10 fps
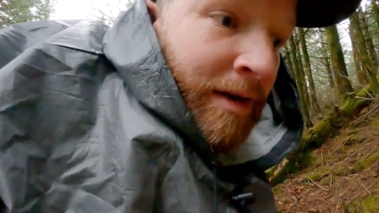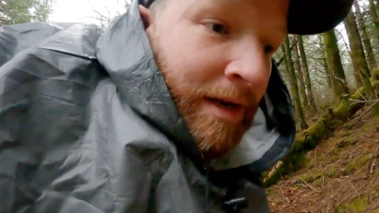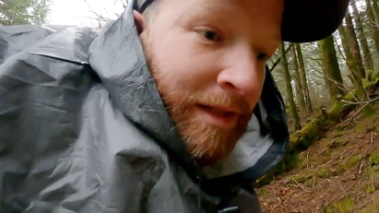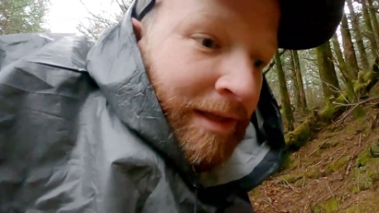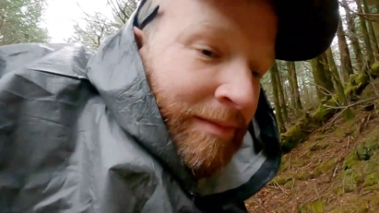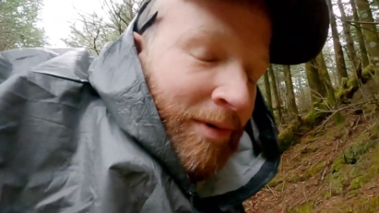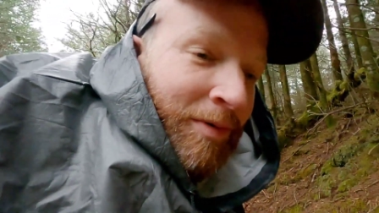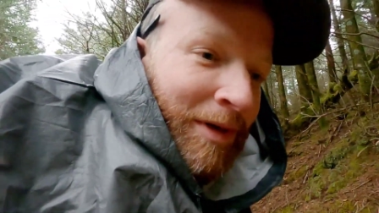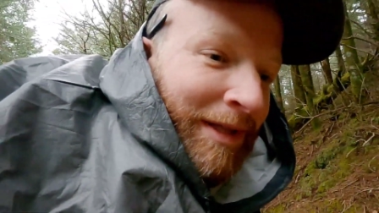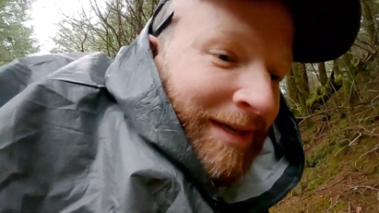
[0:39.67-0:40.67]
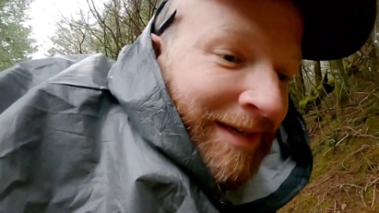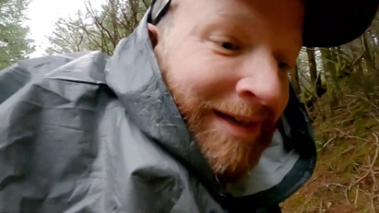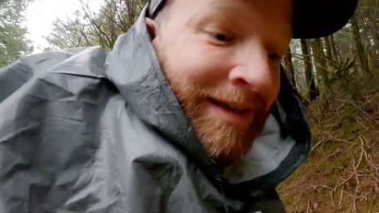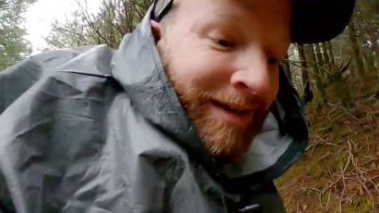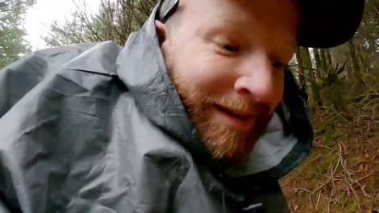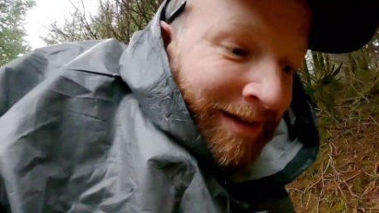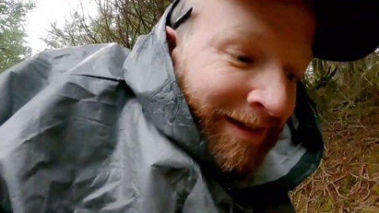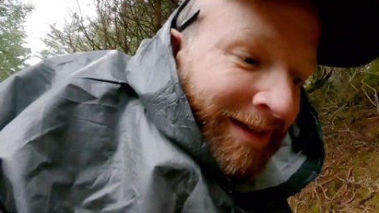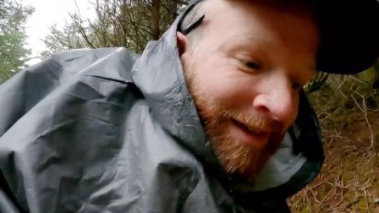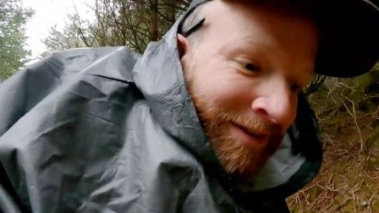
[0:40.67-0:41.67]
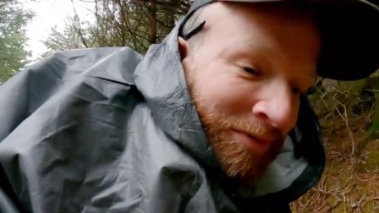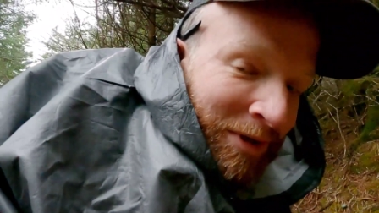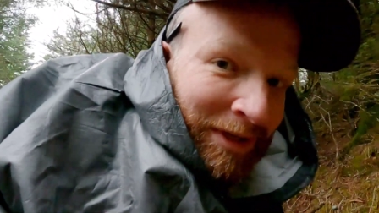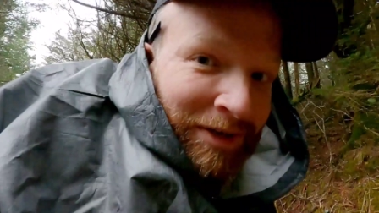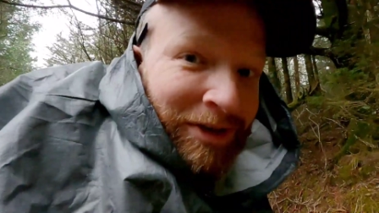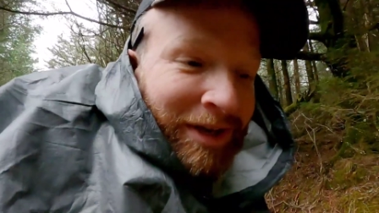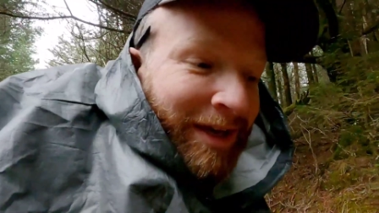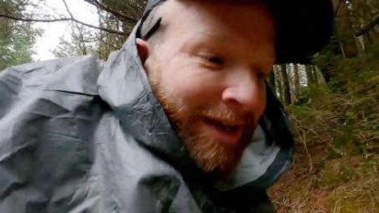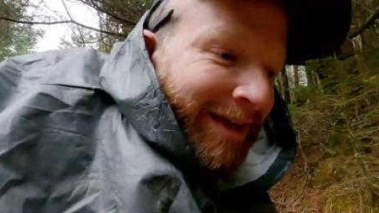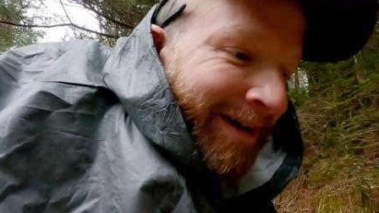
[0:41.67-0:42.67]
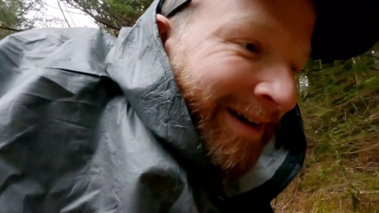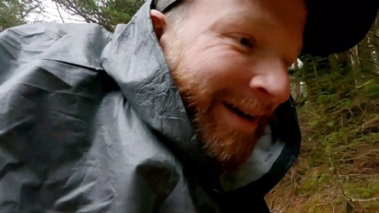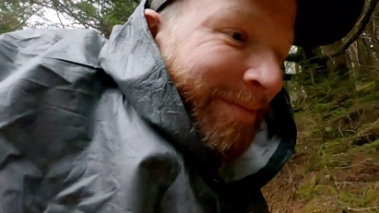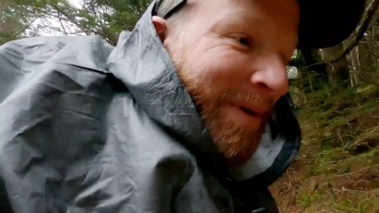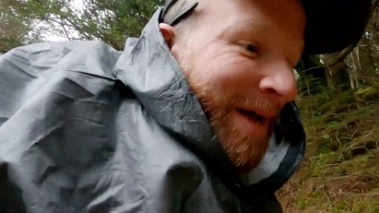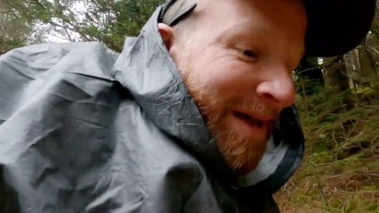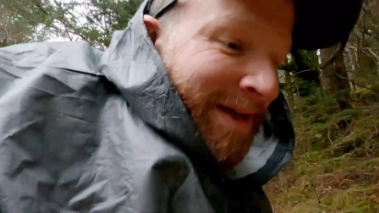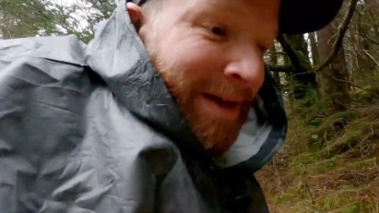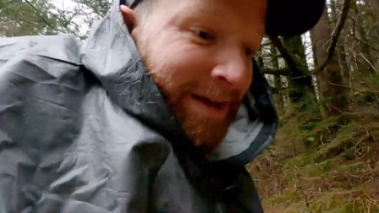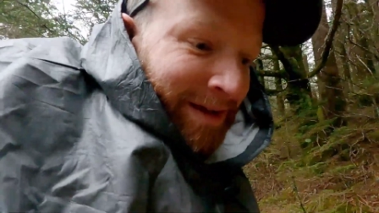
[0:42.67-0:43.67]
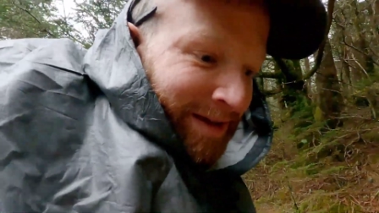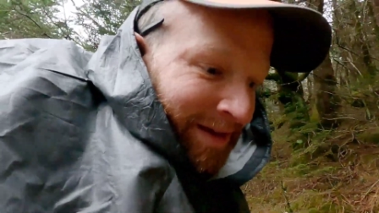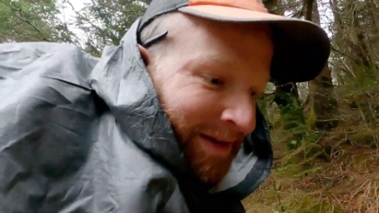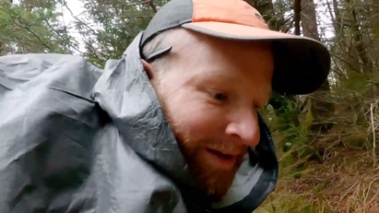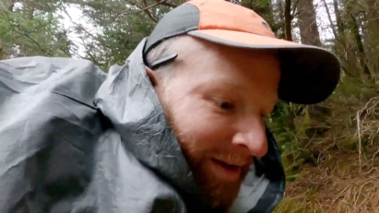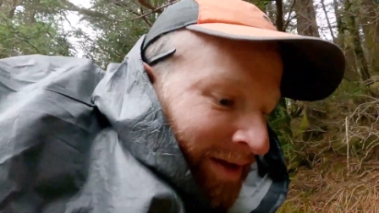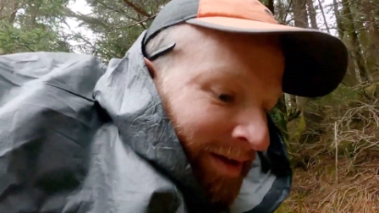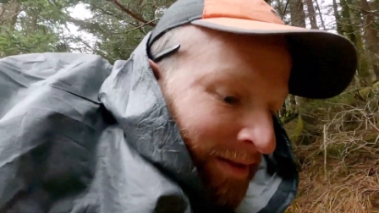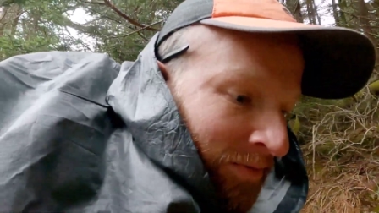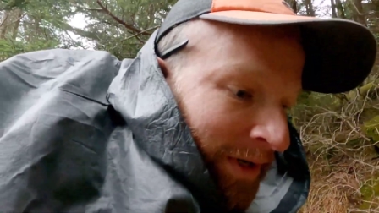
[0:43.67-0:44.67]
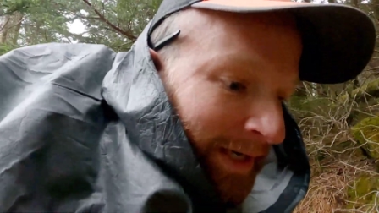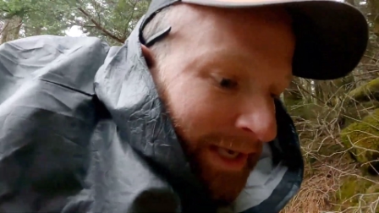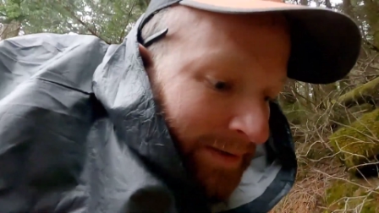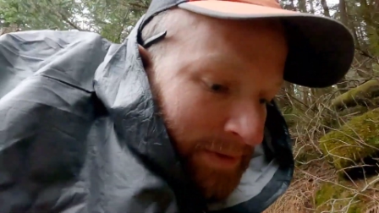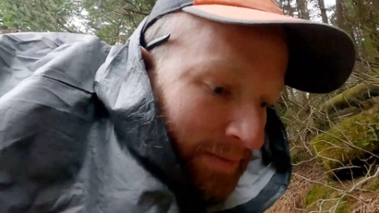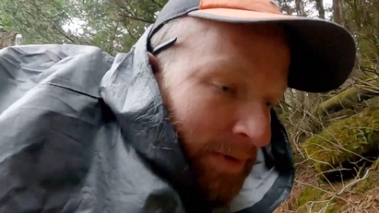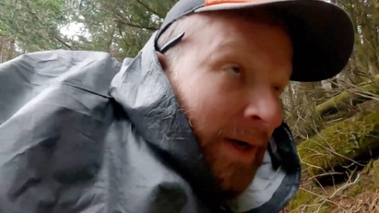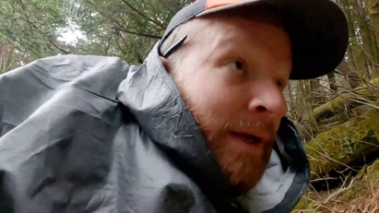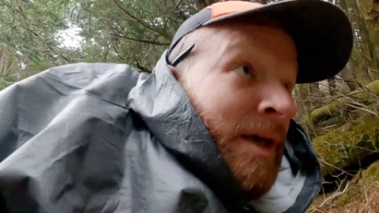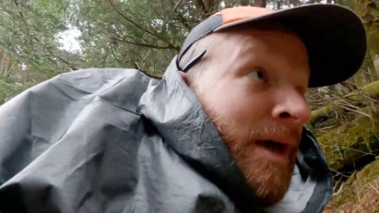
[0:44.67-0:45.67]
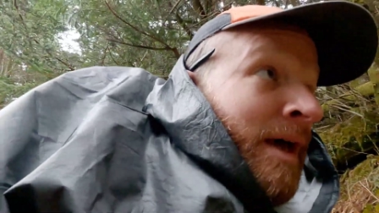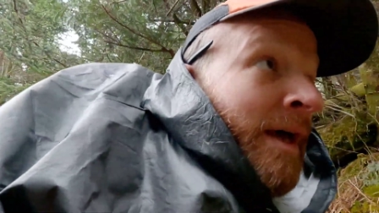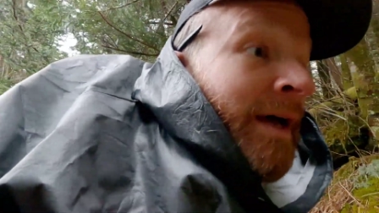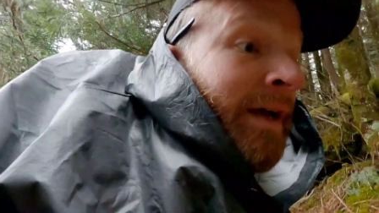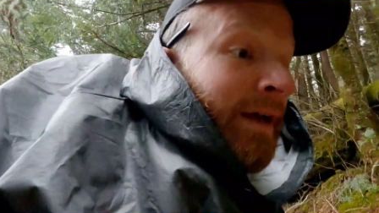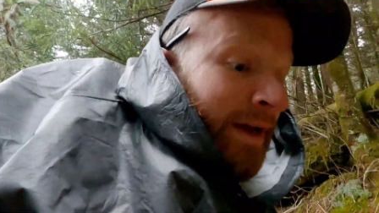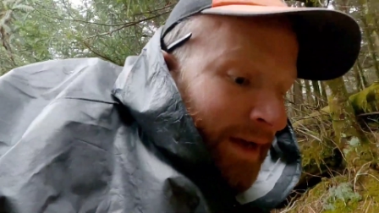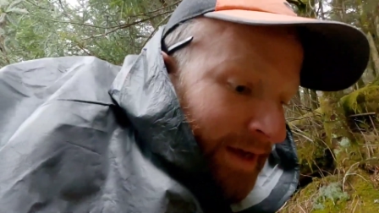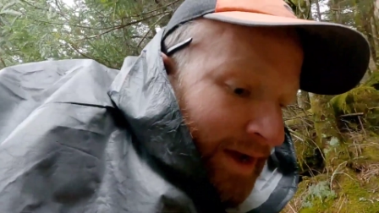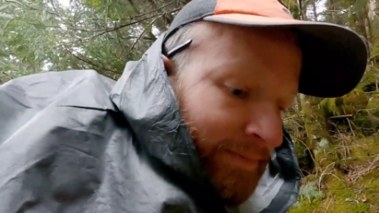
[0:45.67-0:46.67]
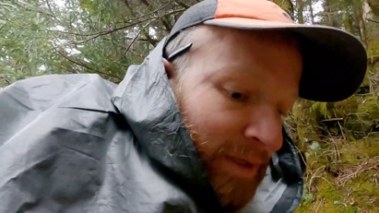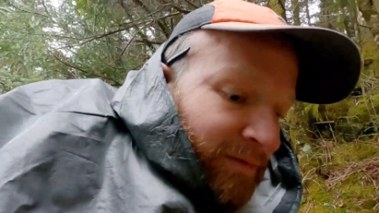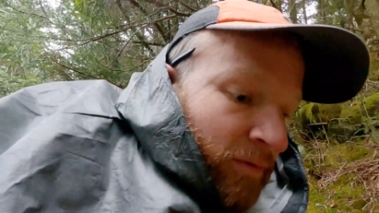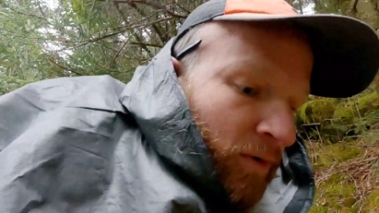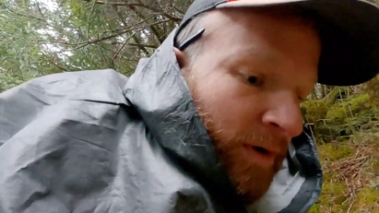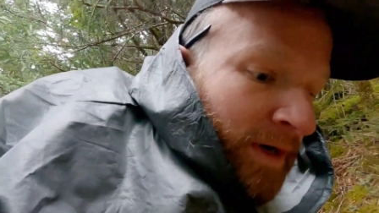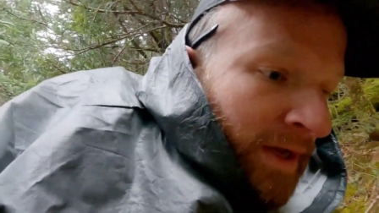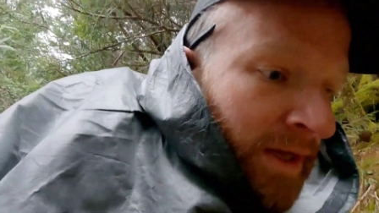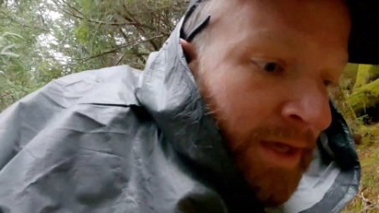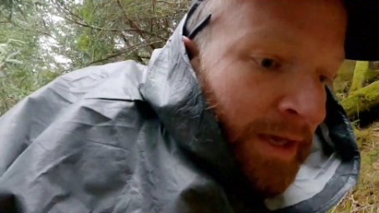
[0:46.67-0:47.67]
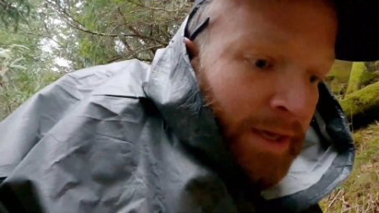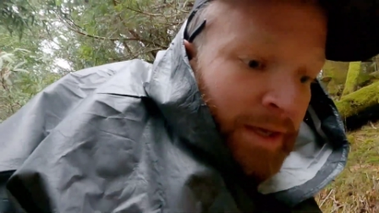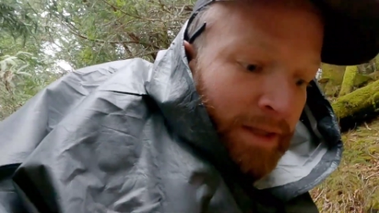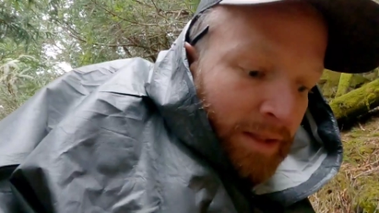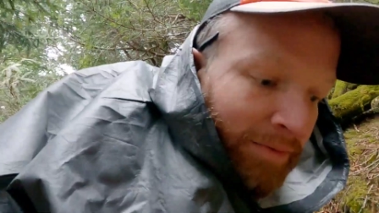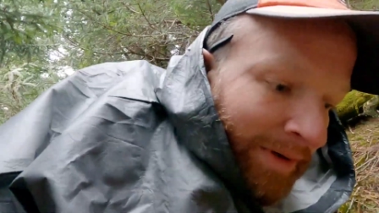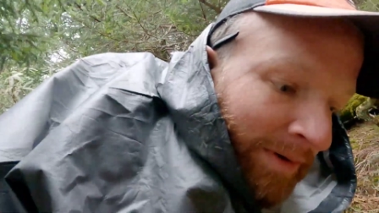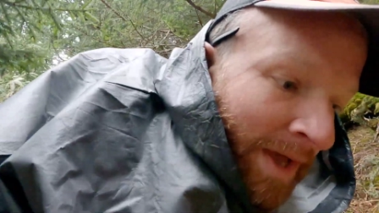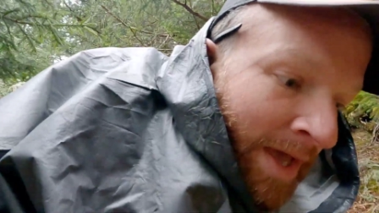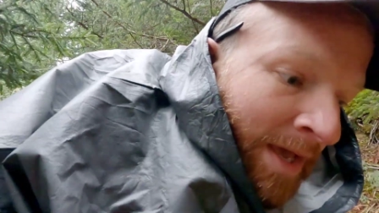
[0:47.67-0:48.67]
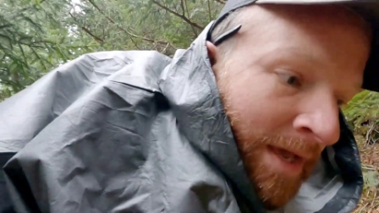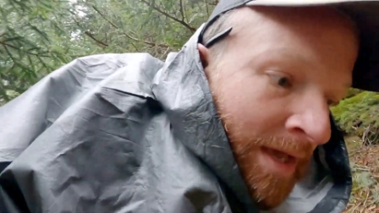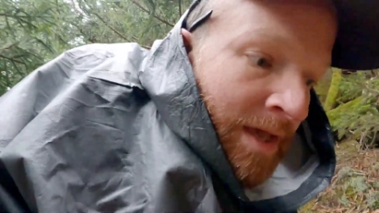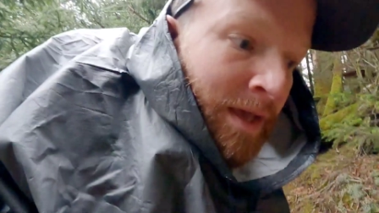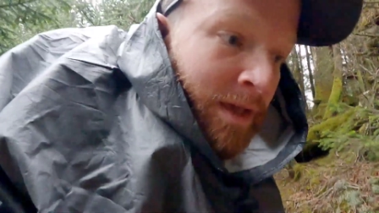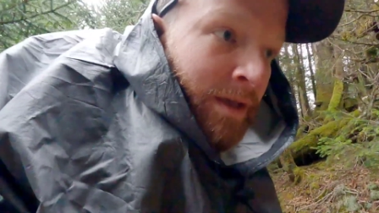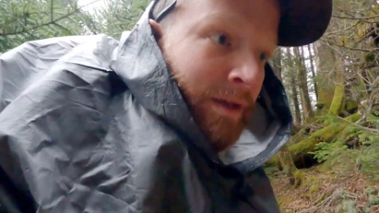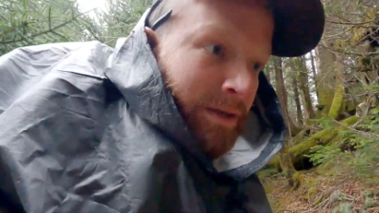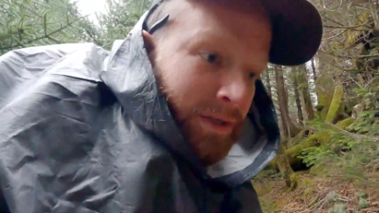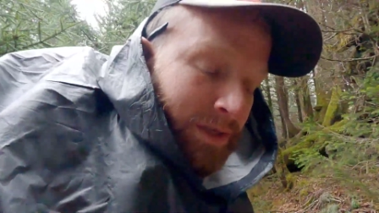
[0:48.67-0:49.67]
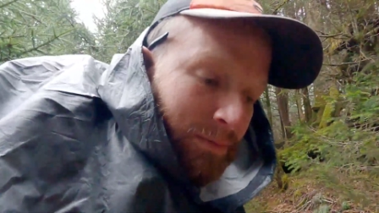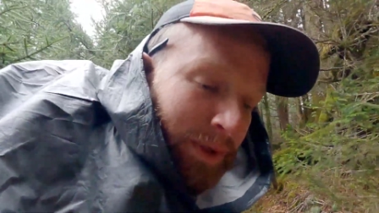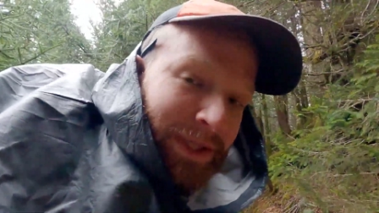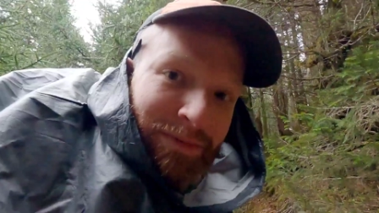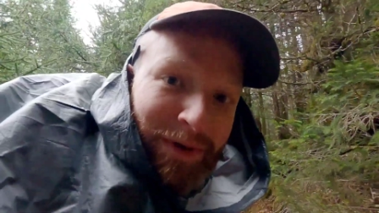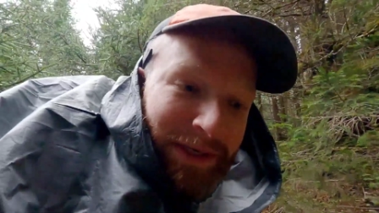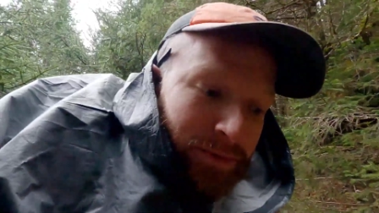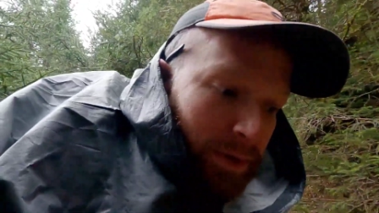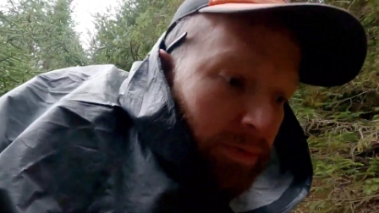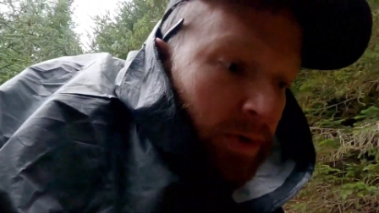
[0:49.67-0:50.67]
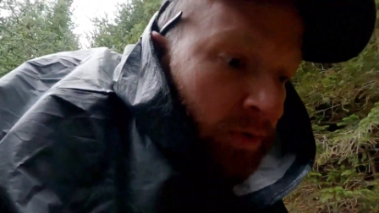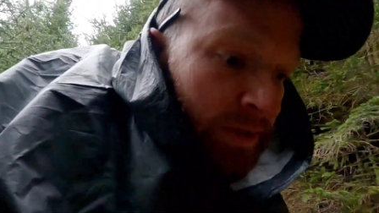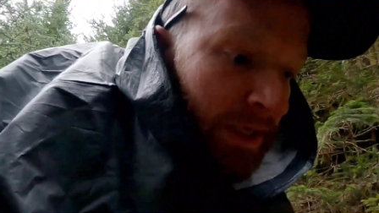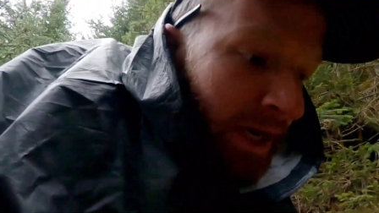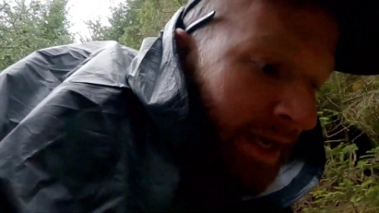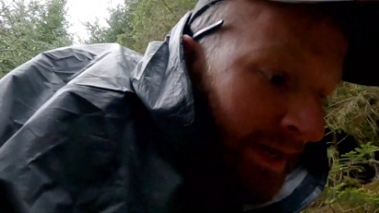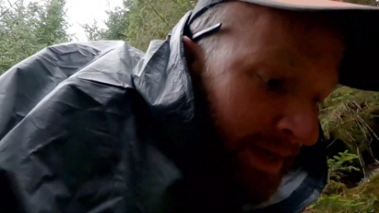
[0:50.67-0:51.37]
none of them are really, really good. Um, the one I camped up on, I opted for the one just completely riddled with roots,